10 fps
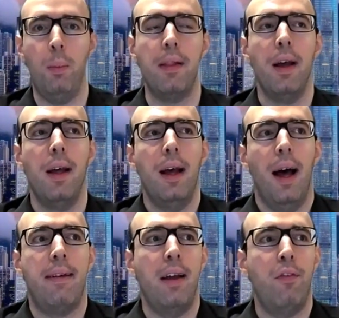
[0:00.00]
But
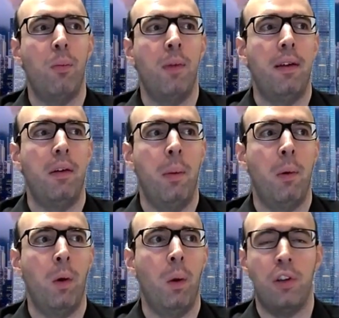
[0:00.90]
aside from that, I
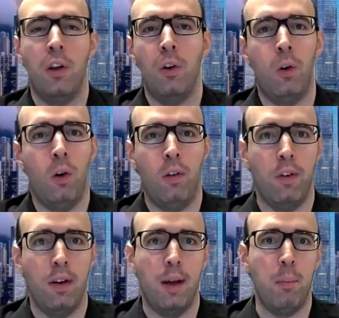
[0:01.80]
remember when I was in Hong Kong,
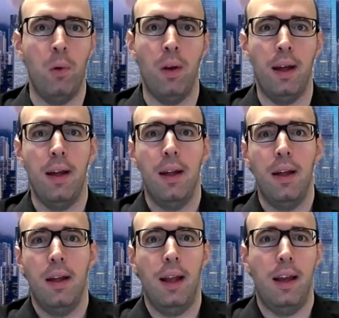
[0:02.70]
for example,
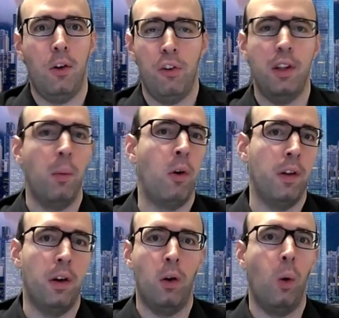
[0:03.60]
like crossing the
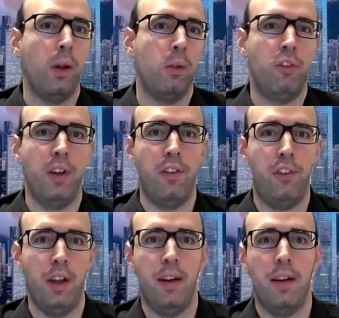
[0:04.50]
border and going to
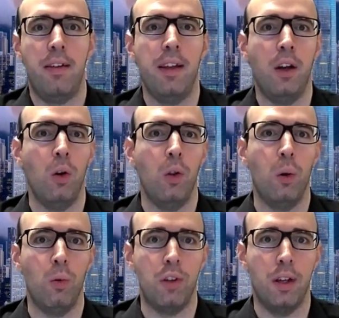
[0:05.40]
Shenzhen and seeing all
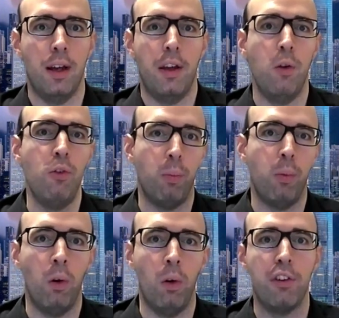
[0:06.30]
those huge
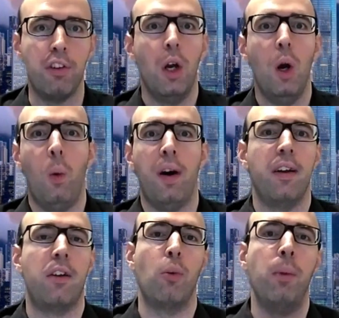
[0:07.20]
malls where
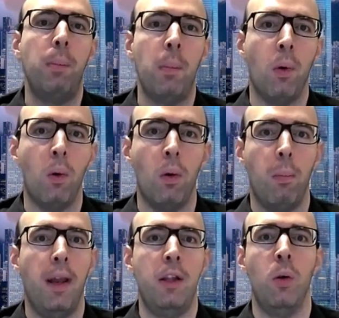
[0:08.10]
like so many people
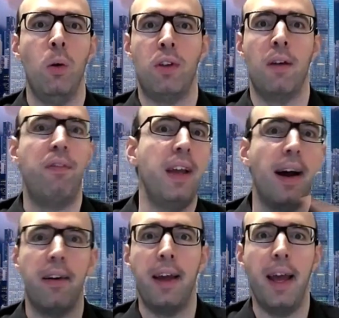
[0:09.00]
play those
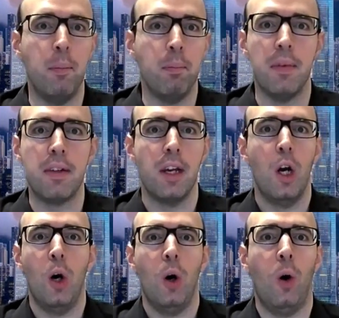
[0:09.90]
VR games,
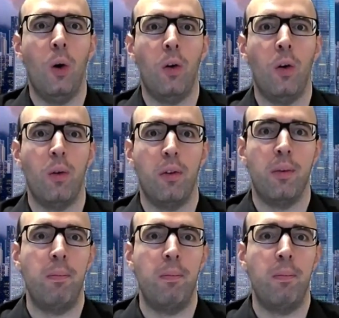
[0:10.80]
or